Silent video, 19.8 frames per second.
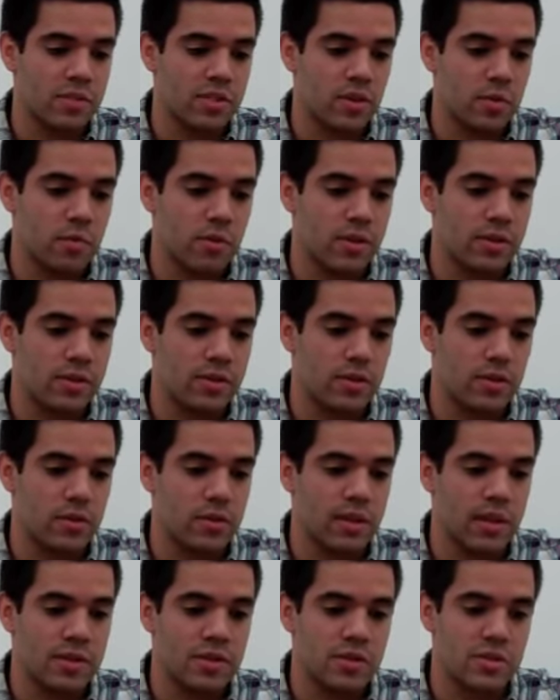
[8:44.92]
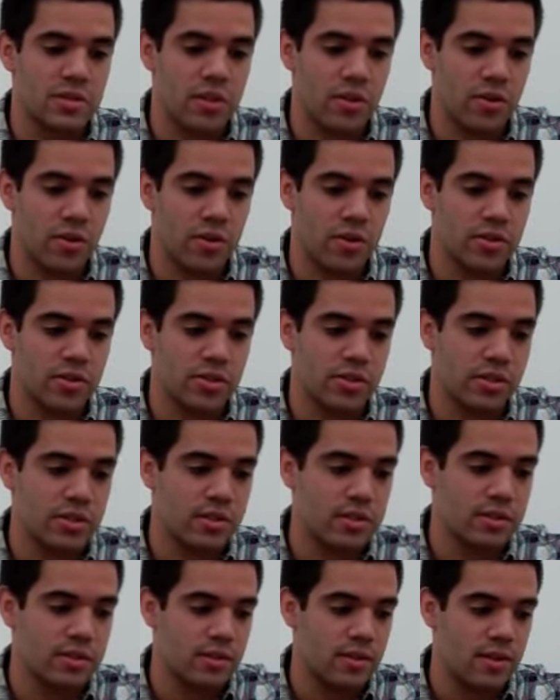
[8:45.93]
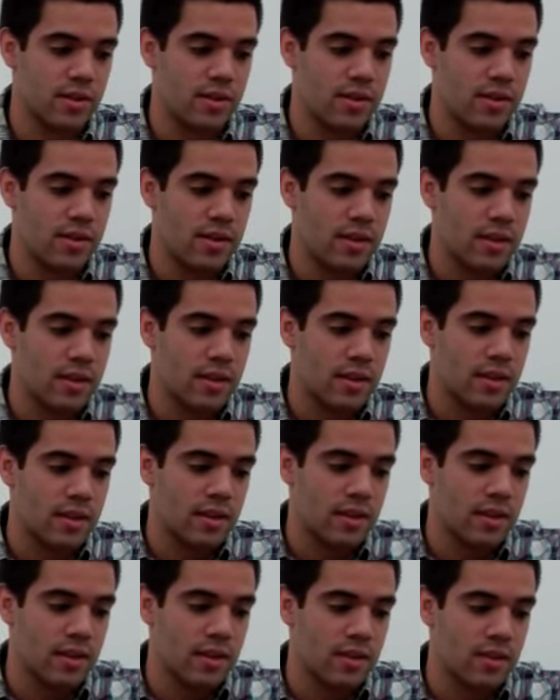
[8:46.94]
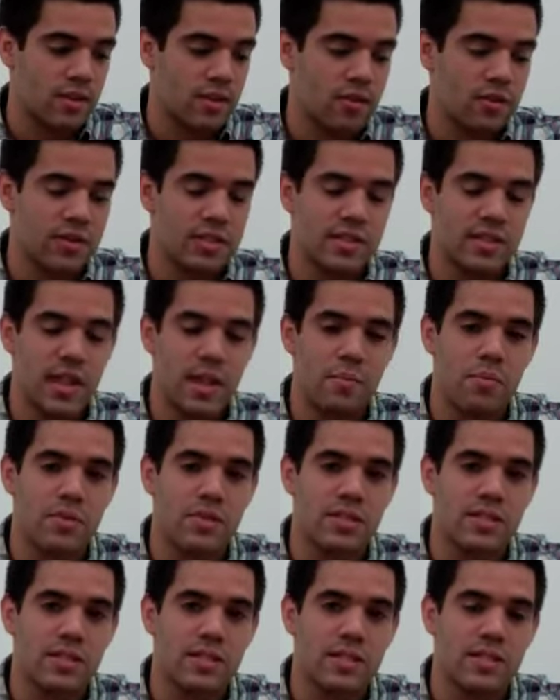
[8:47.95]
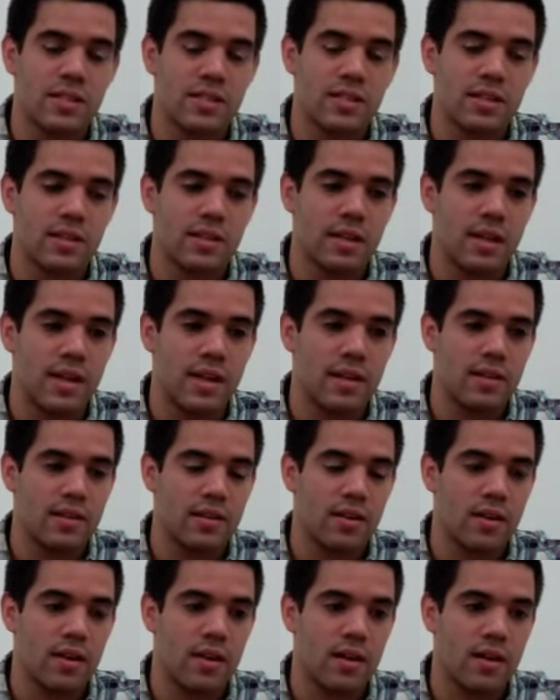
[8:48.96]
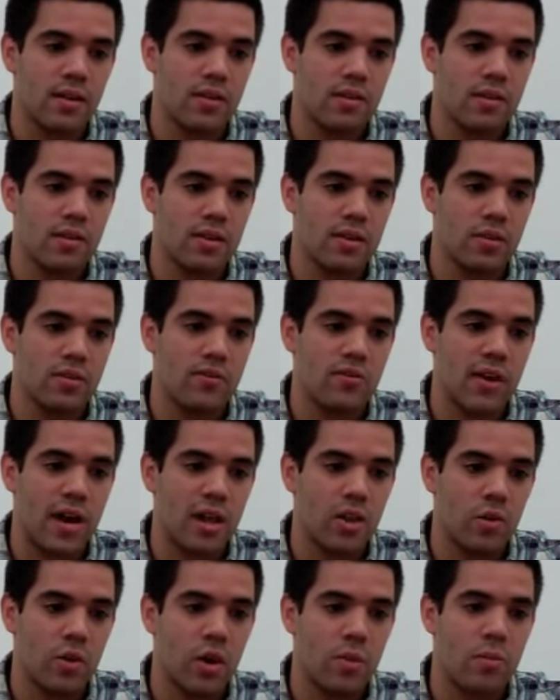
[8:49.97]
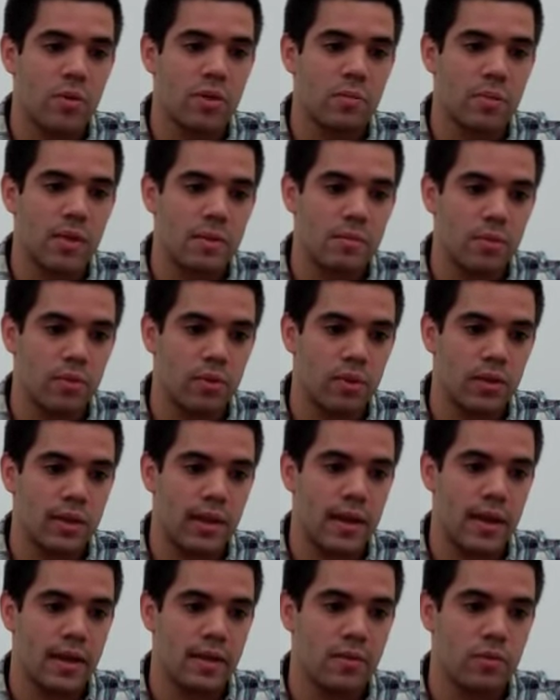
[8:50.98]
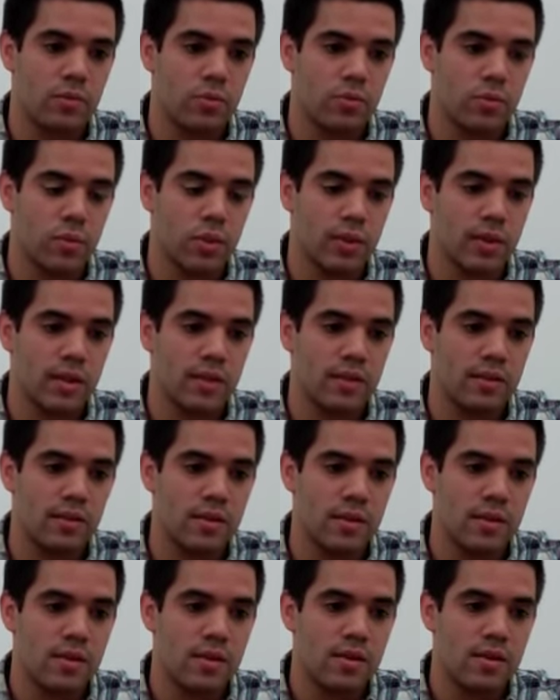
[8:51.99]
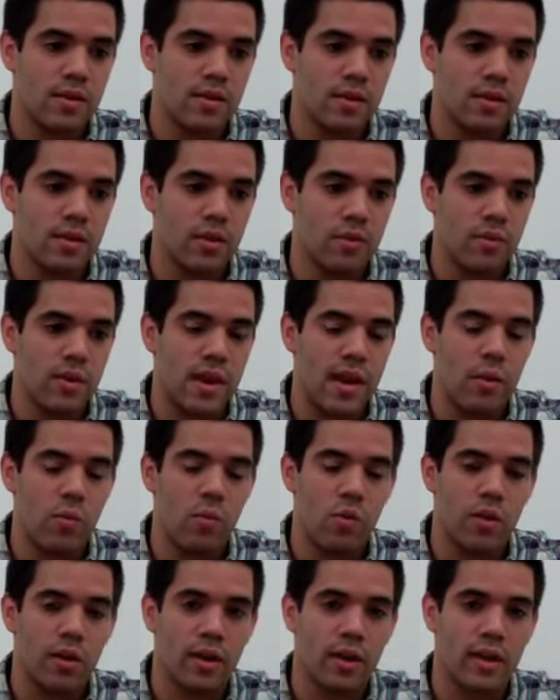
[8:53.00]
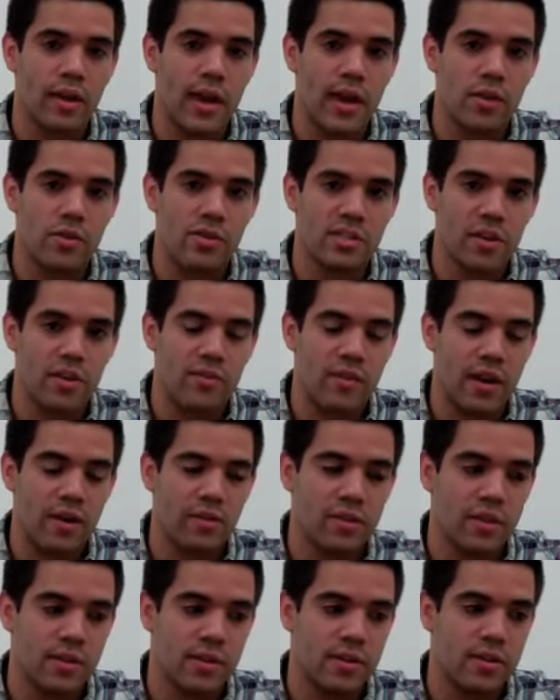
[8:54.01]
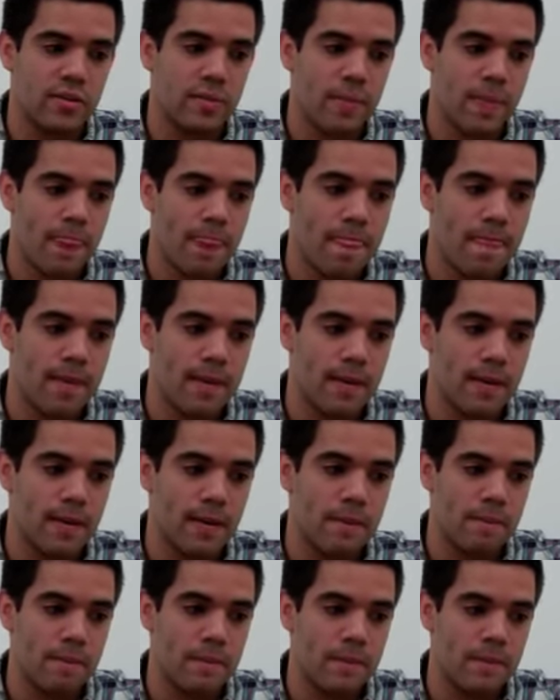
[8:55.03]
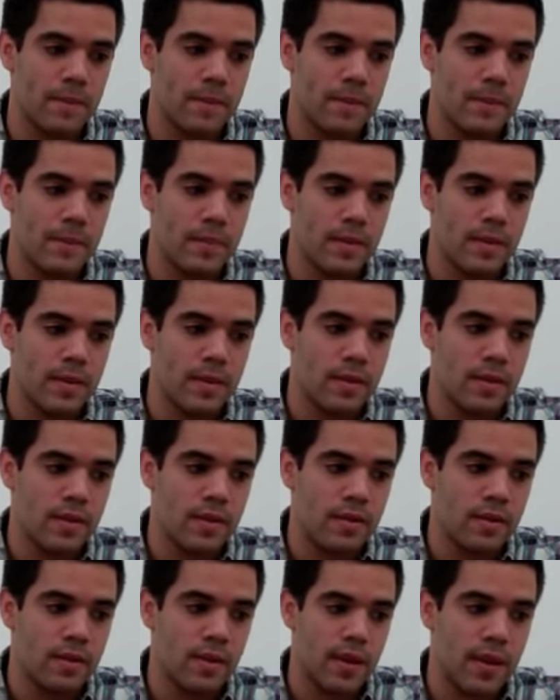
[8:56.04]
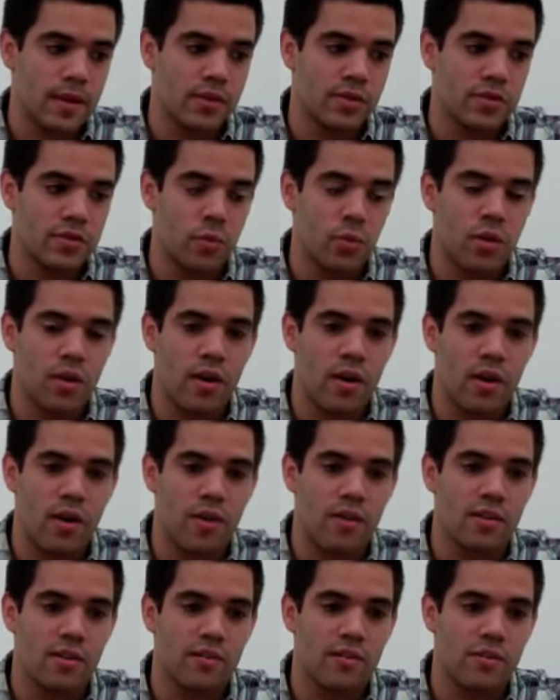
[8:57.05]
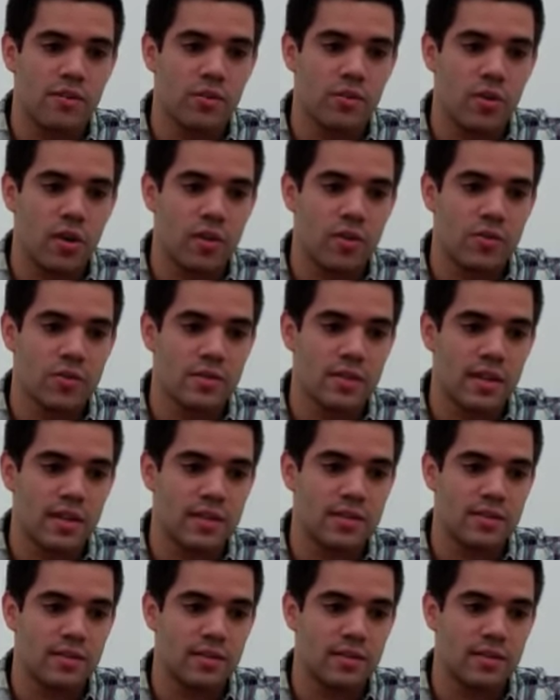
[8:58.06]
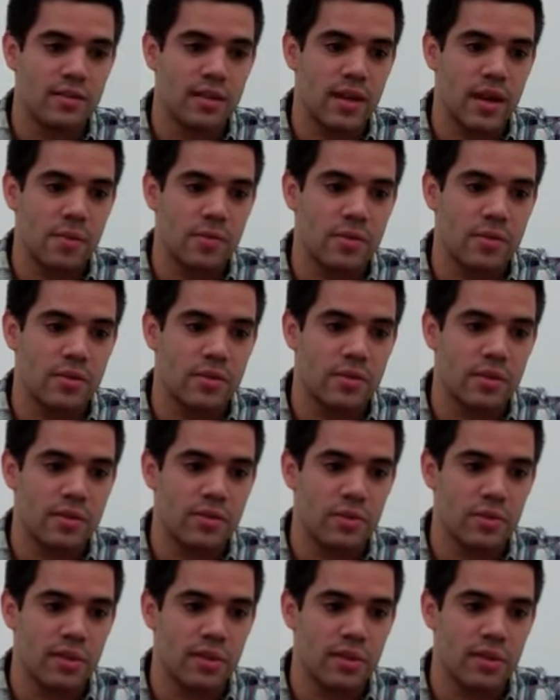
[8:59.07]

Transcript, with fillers: someone, don't get discouraged. Just you know, just stay persistent and uh, you know follow up with people and really you know network and get yourself out there. Um, and just work hard, and if you do all those things, the, the opportunities will